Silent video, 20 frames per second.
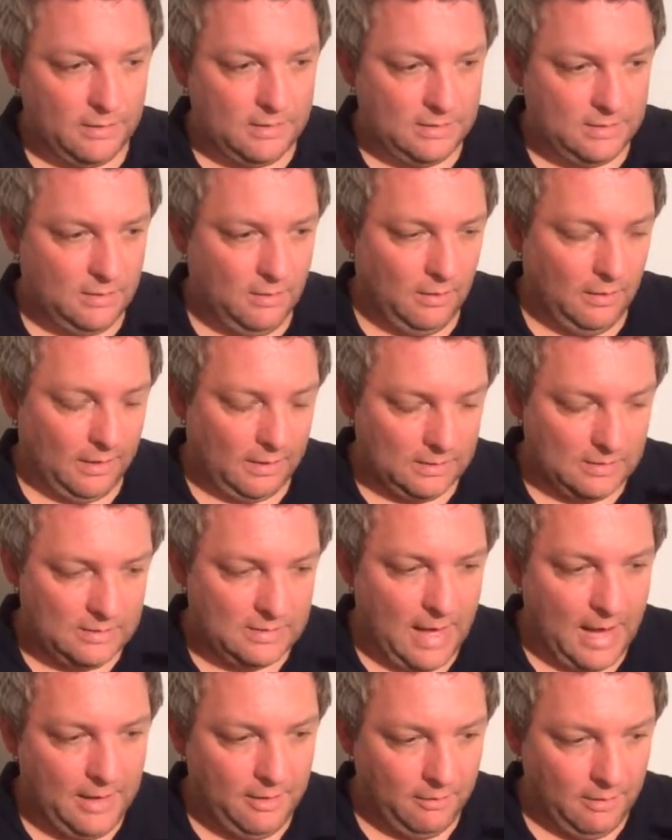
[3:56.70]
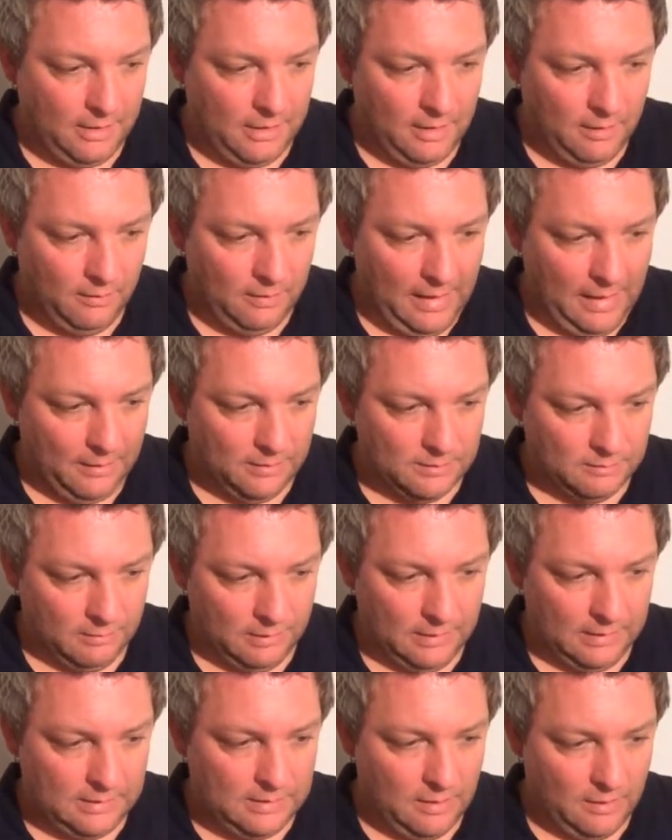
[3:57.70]
is like a cidery note now is
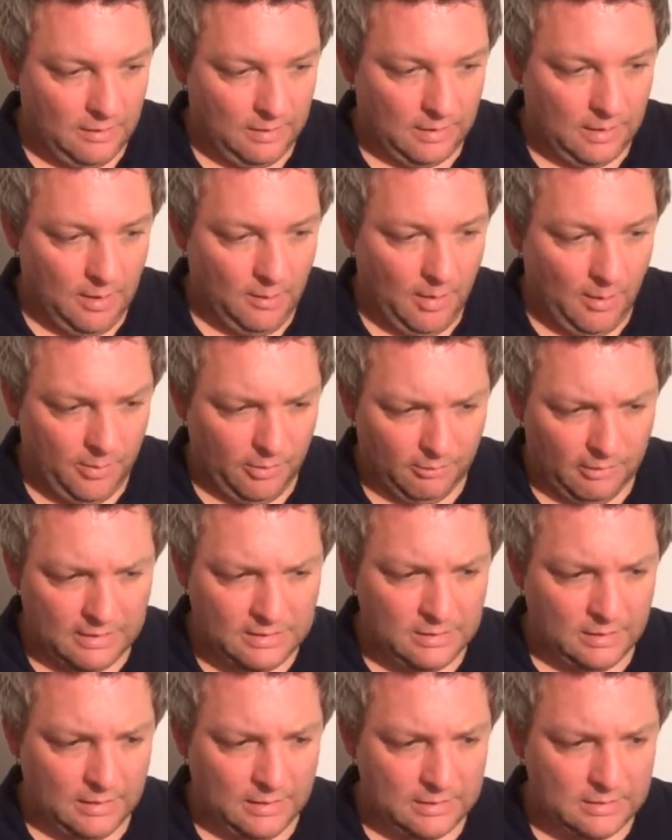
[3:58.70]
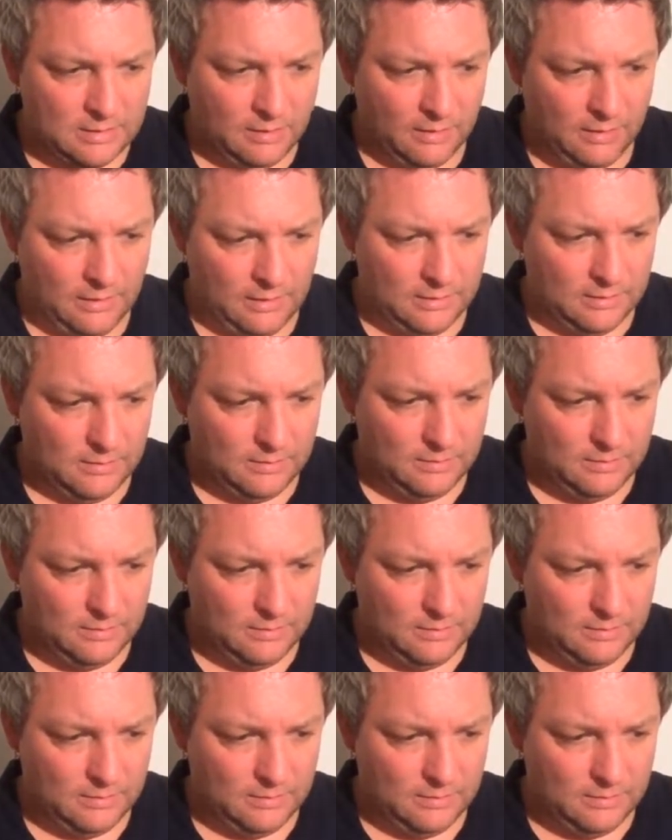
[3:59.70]
really starting to come up. Originally it started